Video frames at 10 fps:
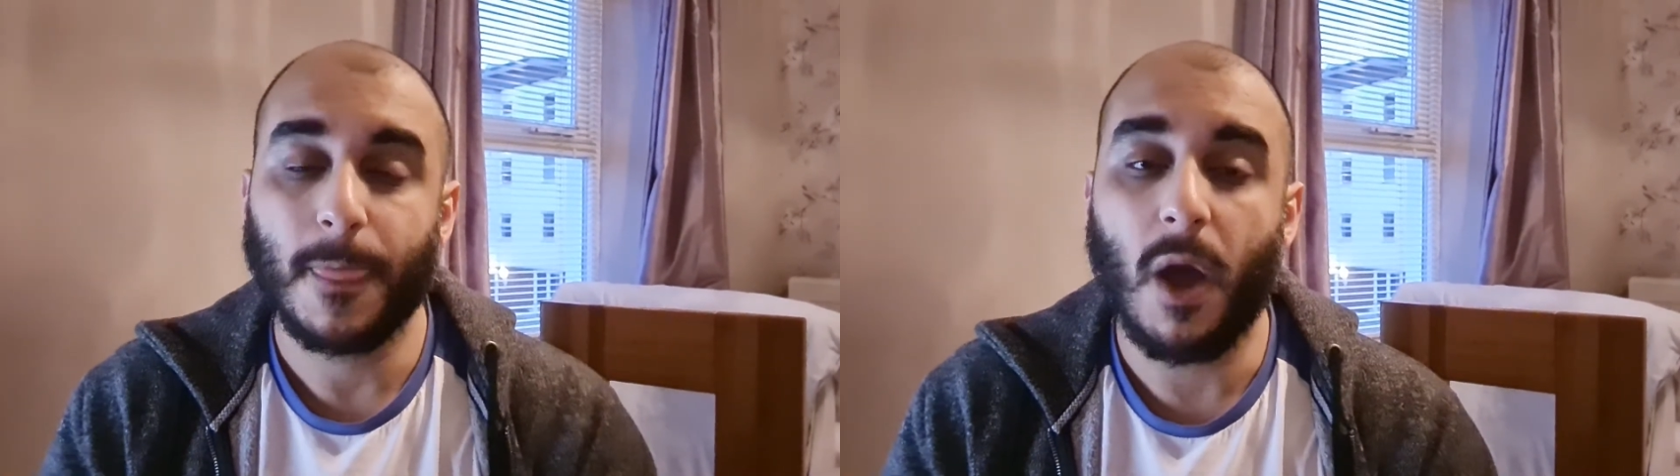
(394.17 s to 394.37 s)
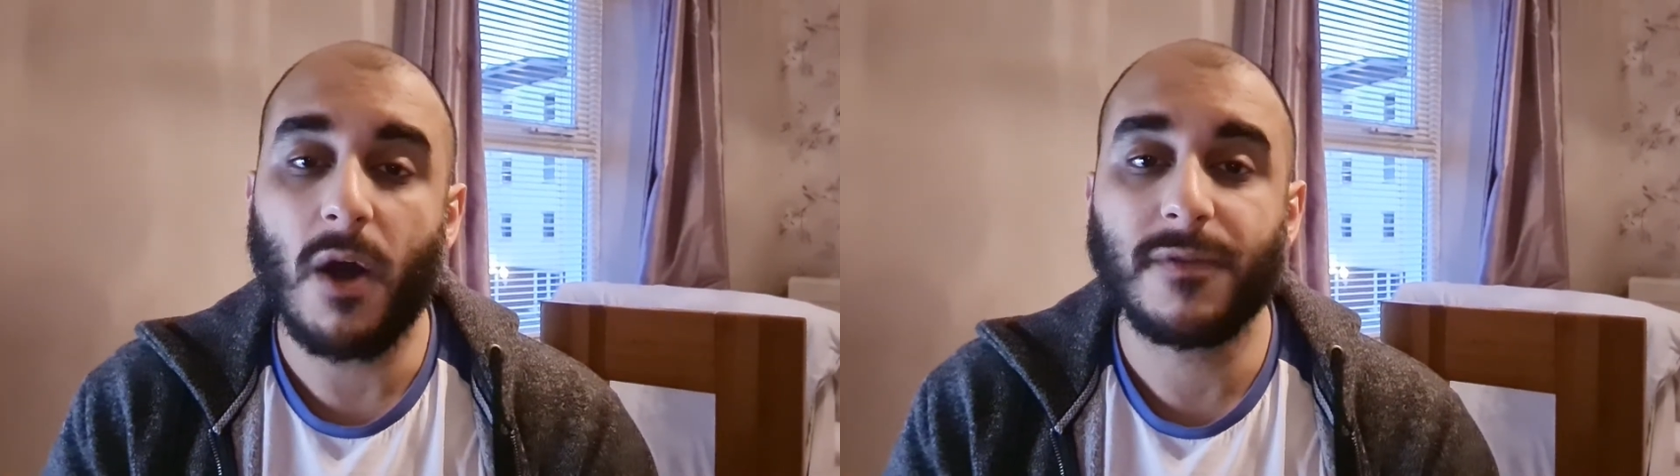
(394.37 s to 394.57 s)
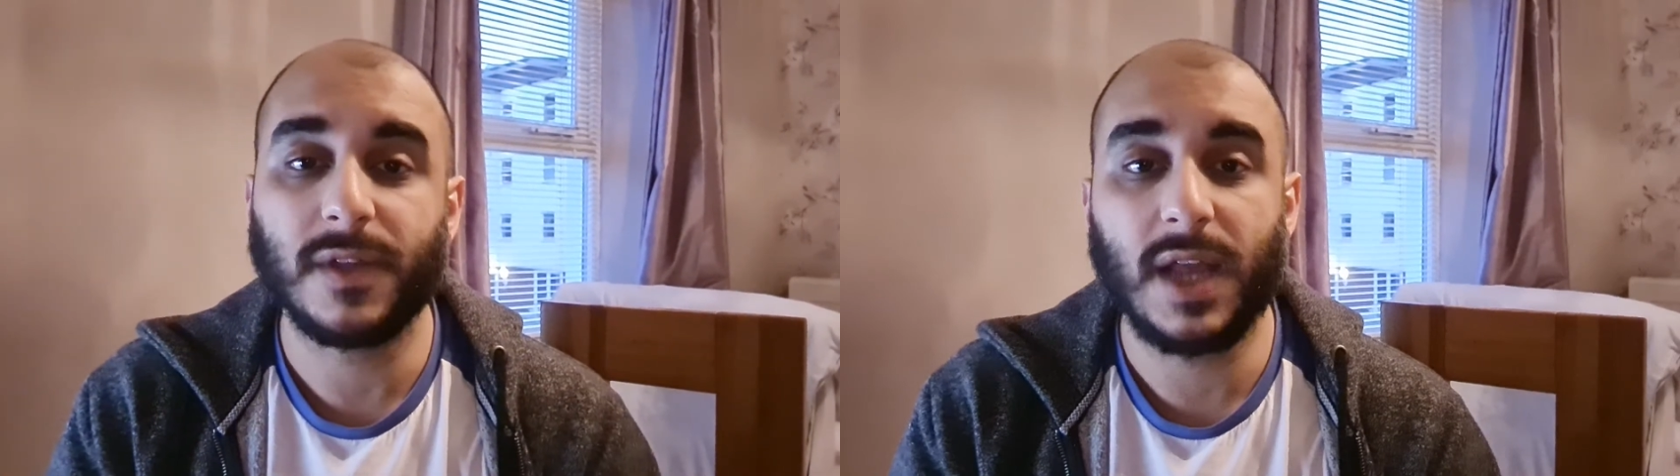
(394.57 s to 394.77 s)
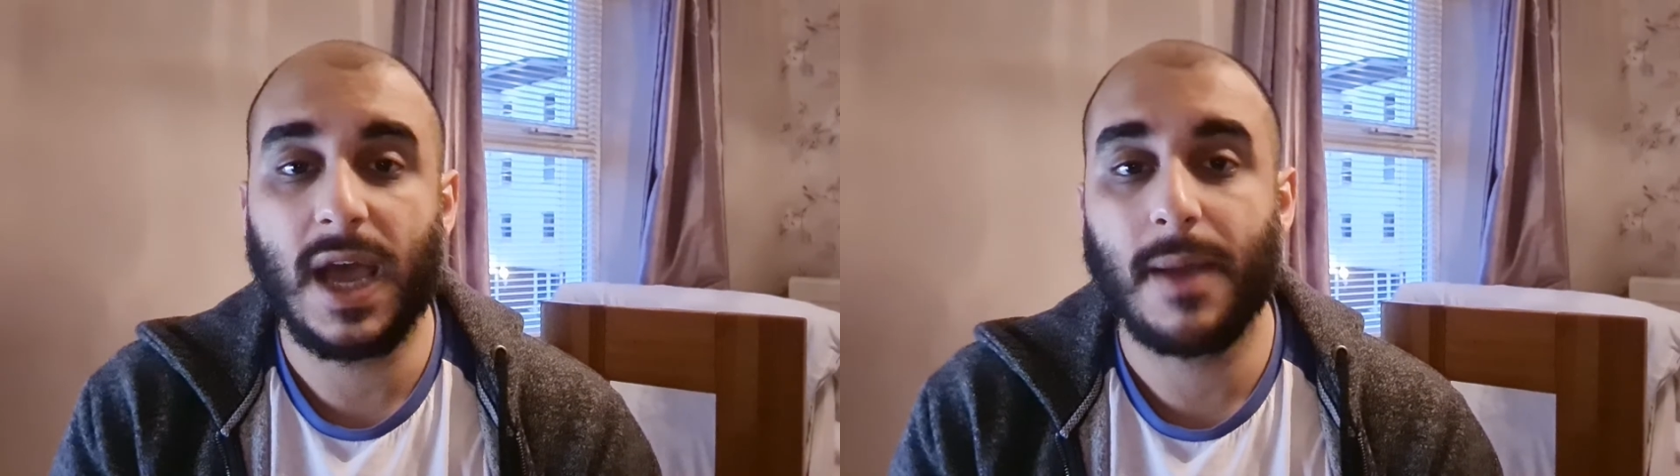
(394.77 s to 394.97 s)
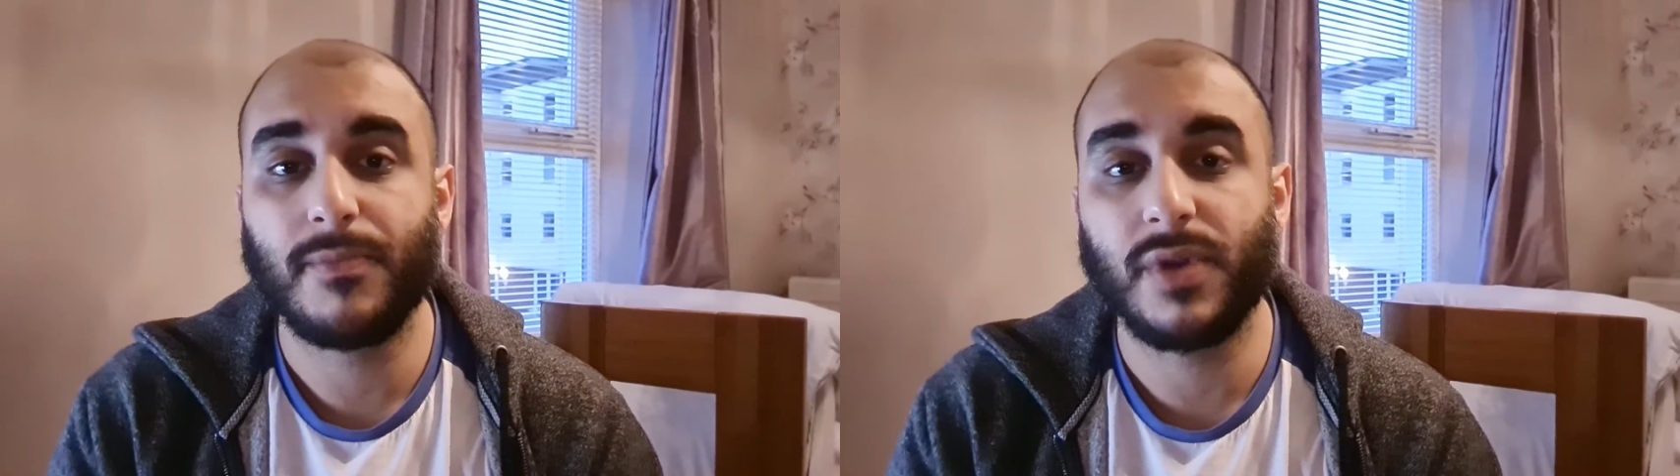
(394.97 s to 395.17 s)
After
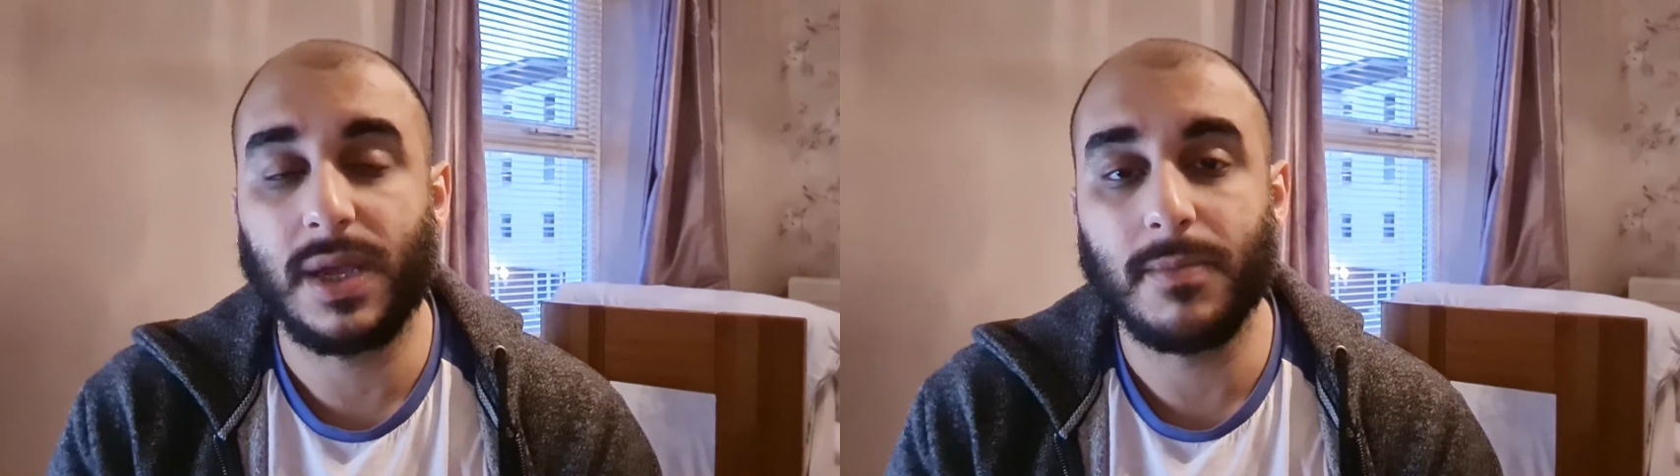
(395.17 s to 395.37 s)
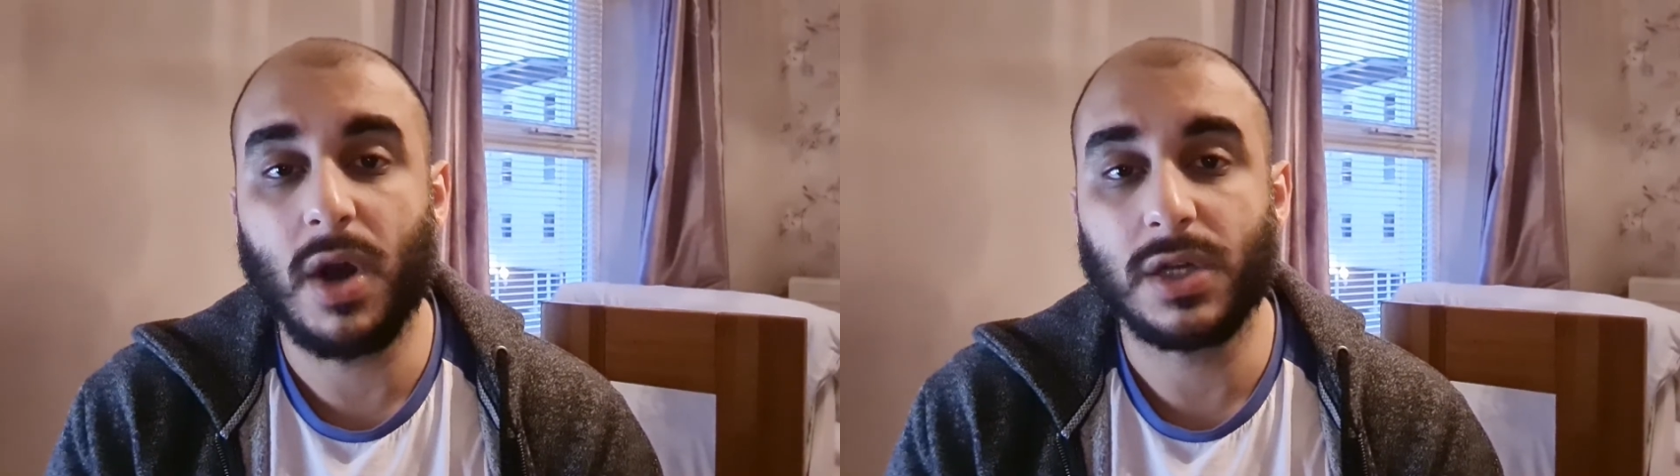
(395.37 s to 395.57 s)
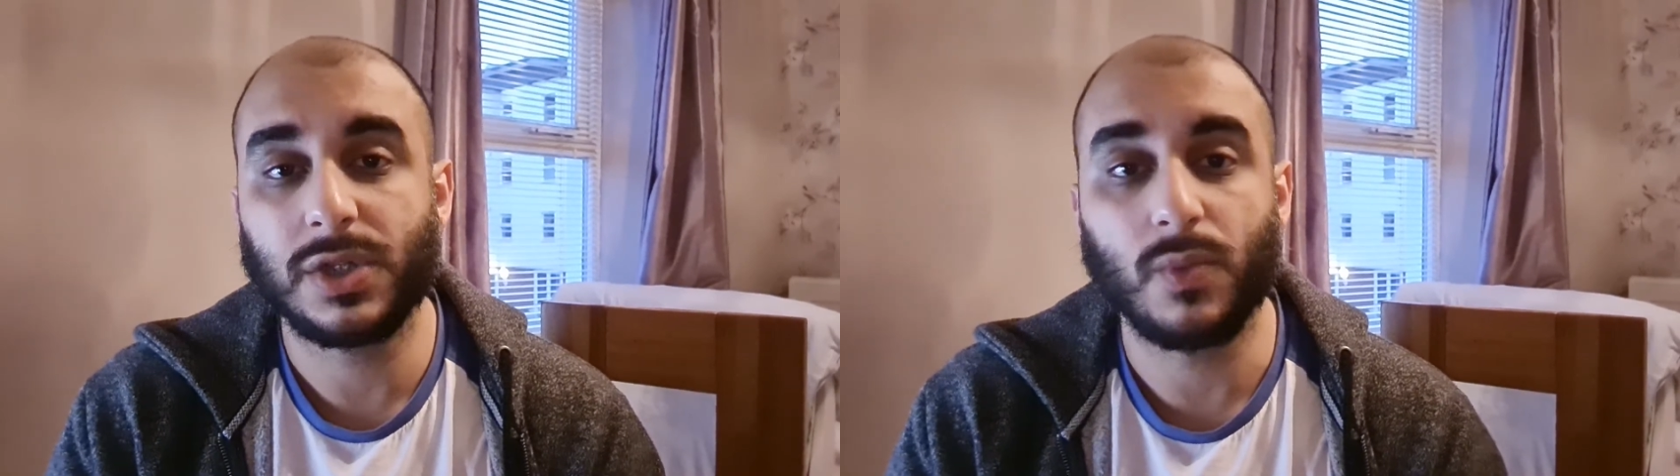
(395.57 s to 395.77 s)
that, pretty much